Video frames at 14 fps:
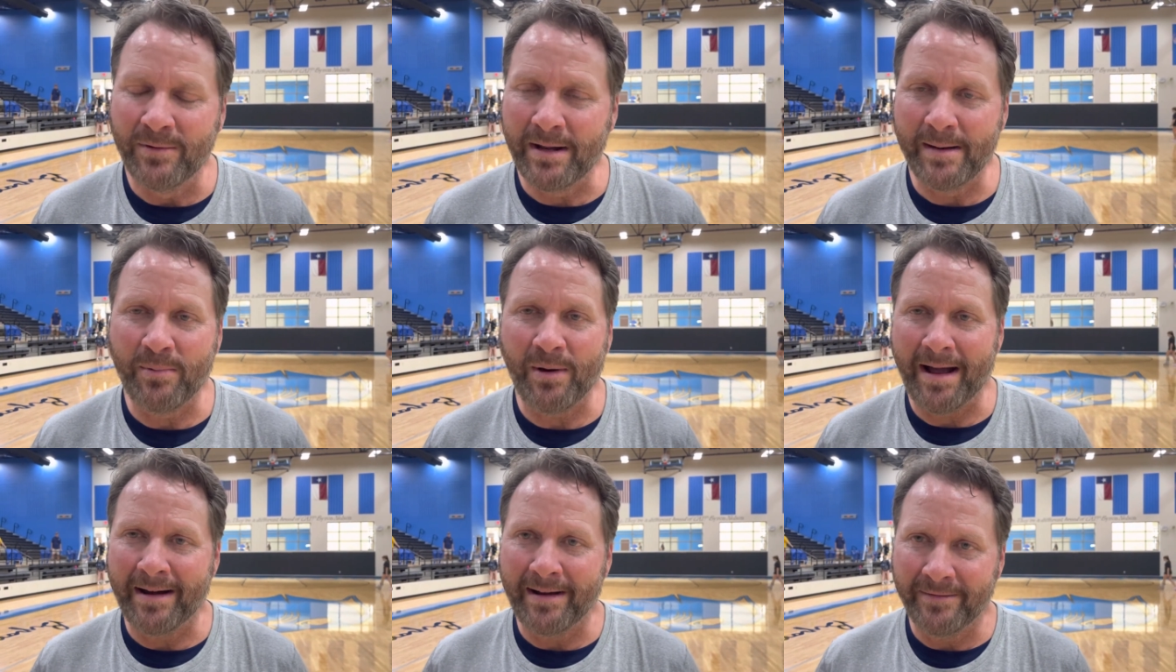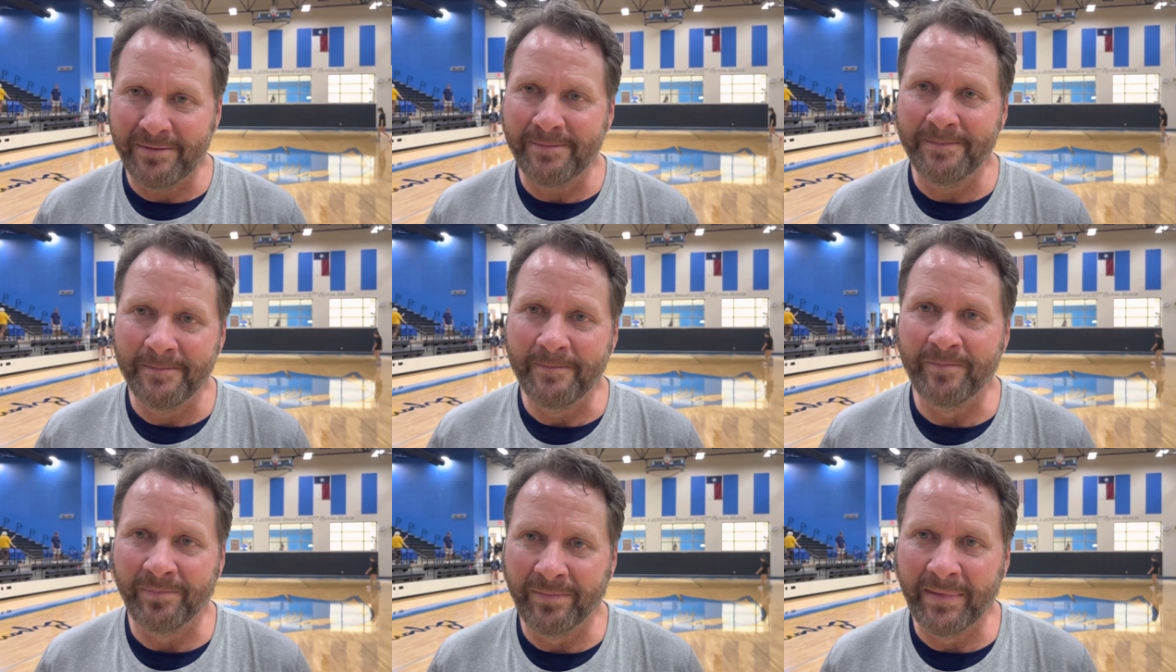really proud of them.
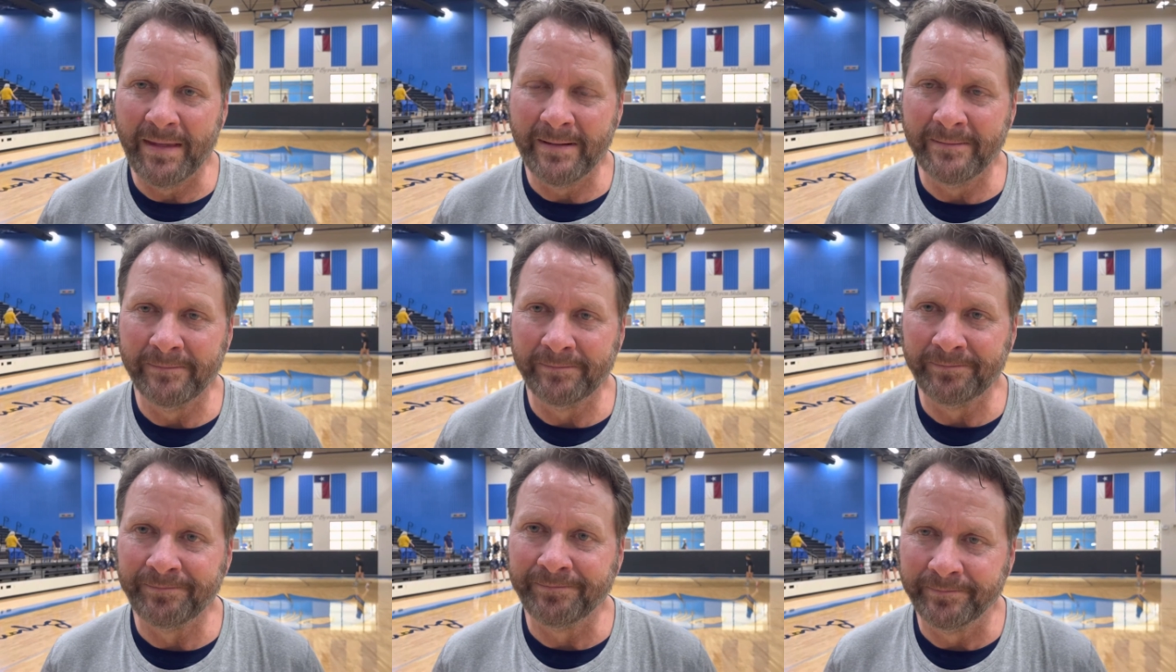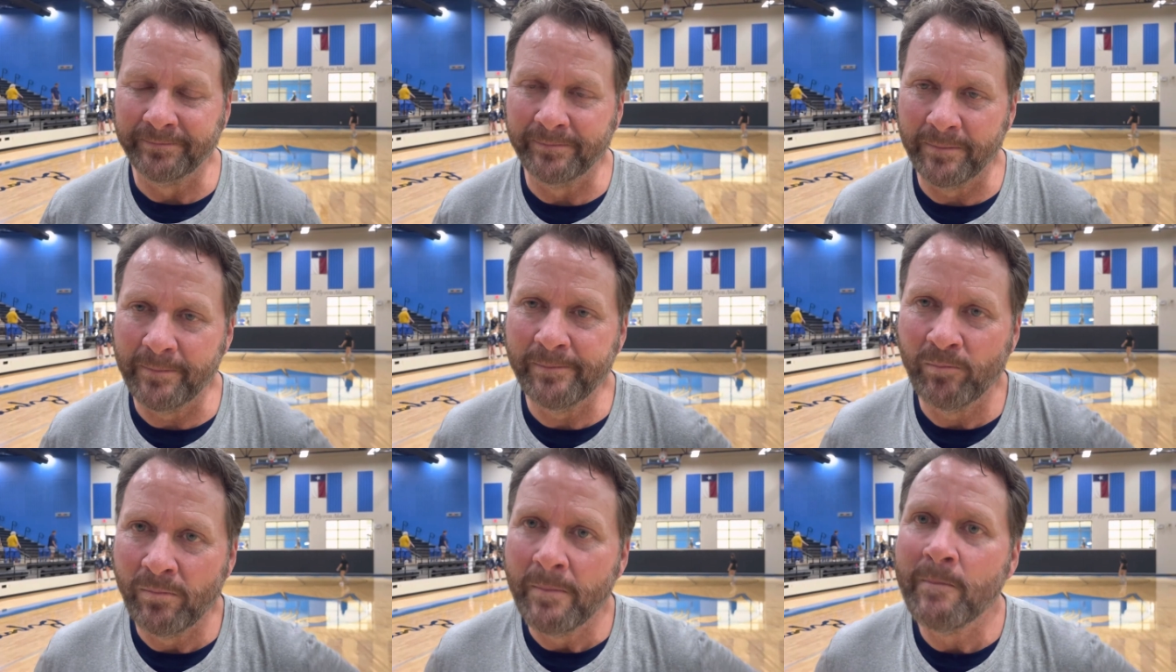So real quick, we know
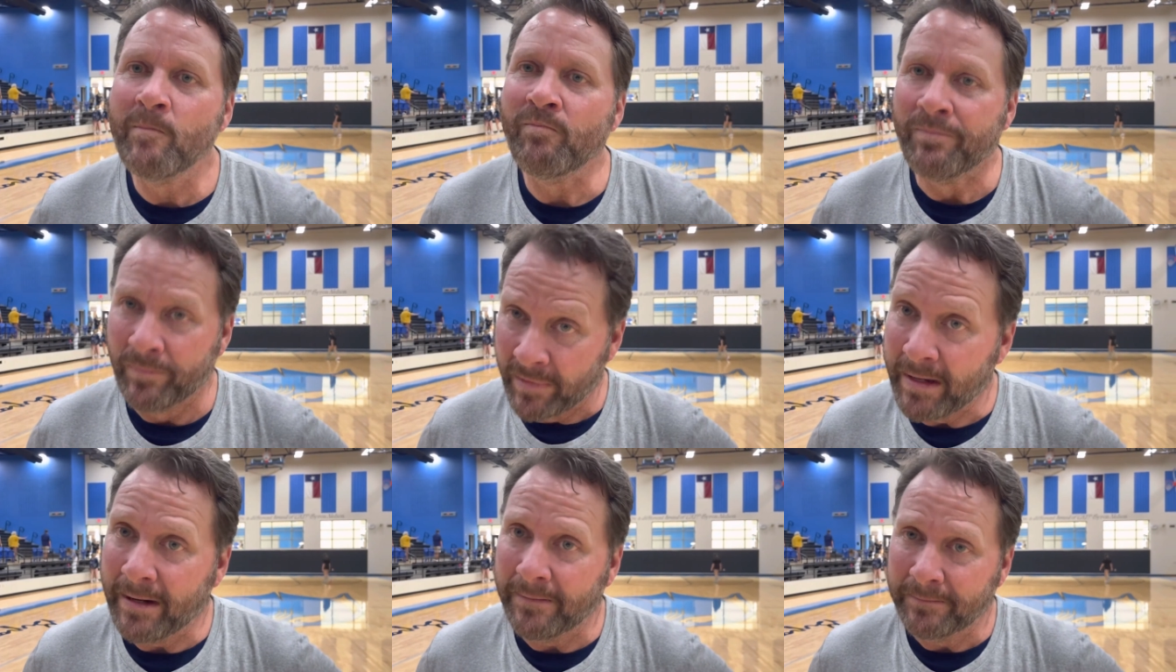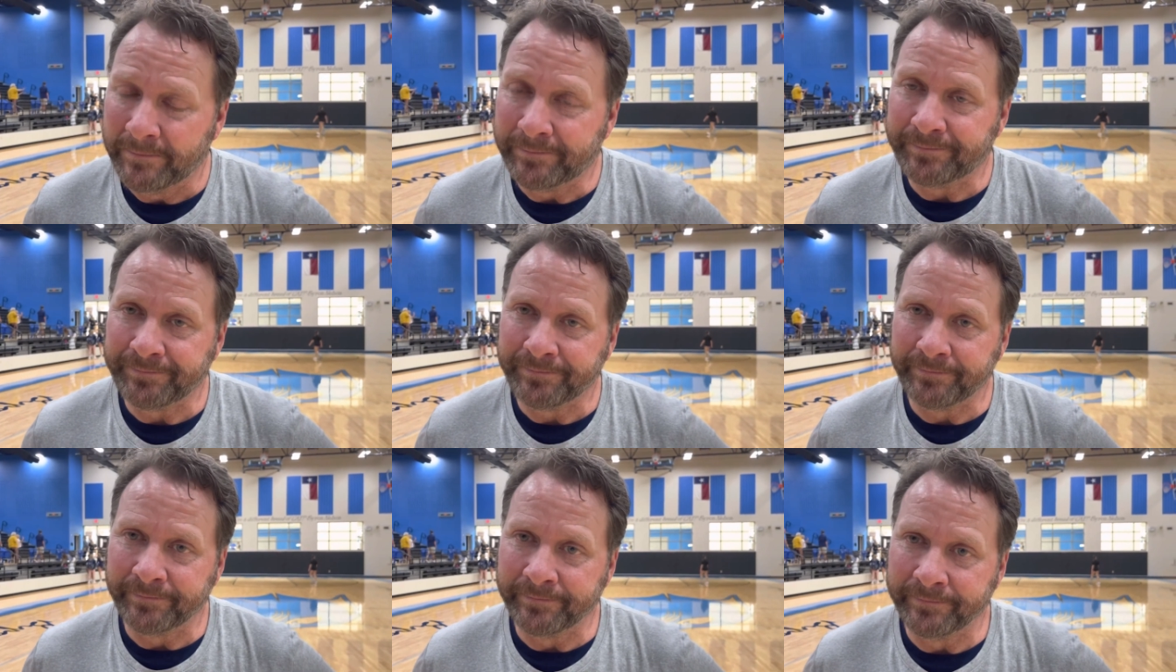Montpellier's mm-hmm. the next weekend, yeah. but what's up
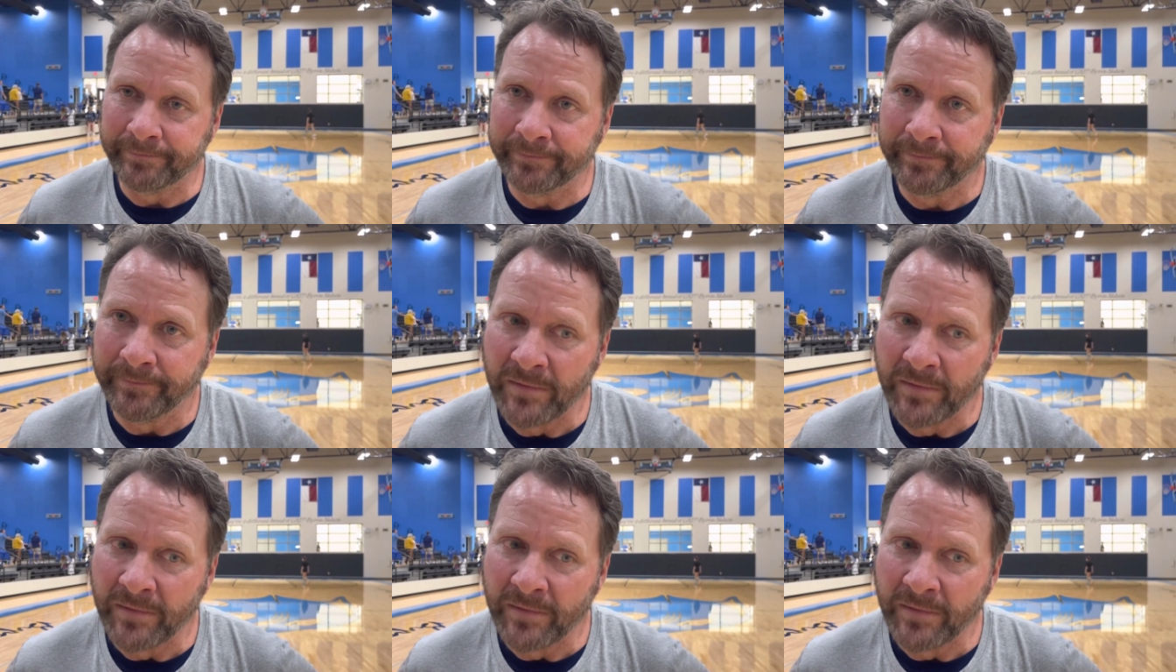for the week?